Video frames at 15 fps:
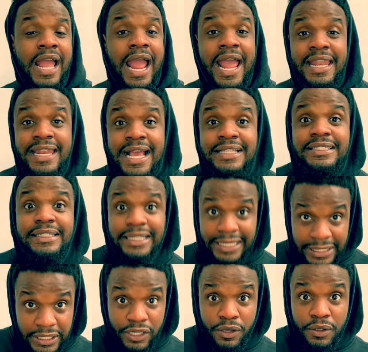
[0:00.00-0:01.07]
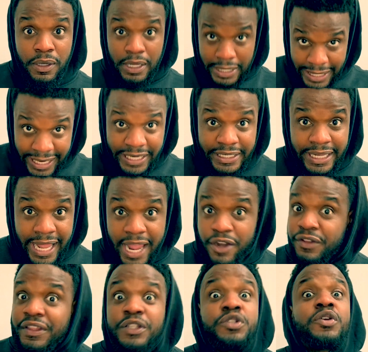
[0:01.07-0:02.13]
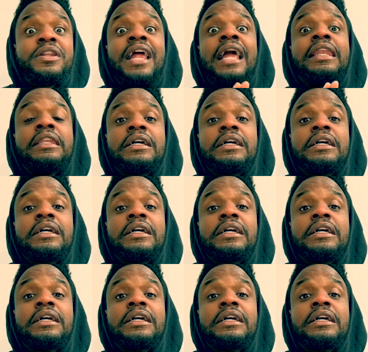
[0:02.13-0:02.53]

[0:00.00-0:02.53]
And that's a clear indicator that you're not